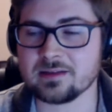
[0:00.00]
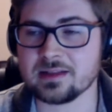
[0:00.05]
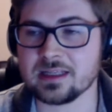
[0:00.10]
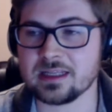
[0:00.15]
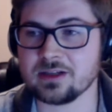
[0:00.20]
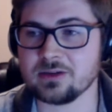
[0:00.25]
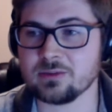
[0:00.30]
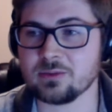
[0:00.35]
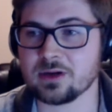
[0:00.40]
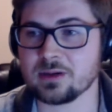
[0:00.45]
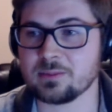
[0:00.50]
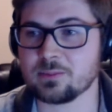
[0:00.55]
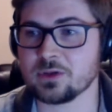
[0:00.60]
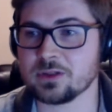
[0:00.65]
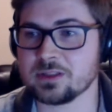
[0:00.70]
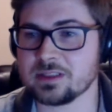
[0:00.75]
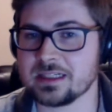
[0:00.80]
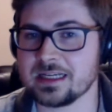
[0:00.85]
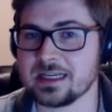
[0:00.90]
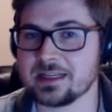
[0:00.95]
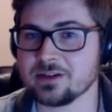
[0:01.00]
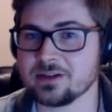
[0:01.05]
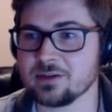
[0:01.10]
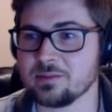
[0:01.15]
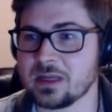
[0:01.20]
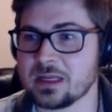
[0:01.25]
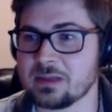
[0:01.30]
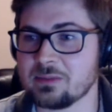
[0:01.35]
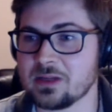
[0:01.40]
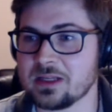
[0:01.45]
then you want to put together
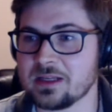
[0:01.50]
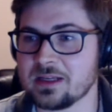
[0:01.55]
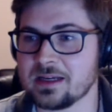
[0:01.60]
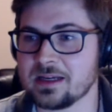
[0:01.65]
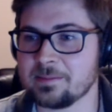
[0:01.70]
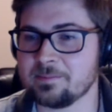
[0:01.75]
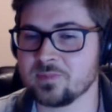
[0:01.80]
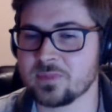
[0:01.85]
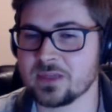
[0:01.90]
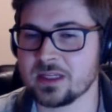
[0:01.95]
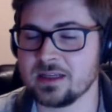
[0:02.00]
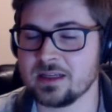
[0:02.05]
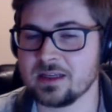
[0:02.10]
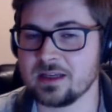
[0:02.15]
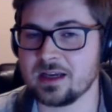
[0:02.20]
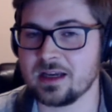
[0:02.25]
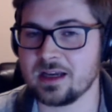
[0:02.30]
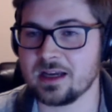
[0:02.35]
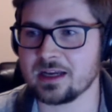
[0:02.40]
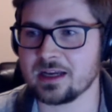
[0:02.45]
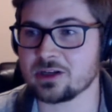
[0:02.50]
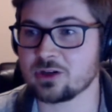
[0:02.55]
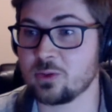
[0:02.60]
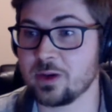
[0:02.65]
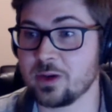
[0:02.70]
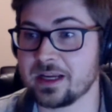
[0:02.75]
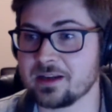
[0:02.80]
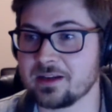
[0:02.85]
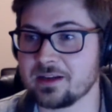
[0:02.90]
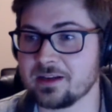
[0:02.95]
maybe a
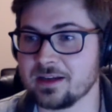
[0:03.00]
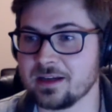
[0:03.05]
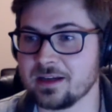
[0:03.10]
quick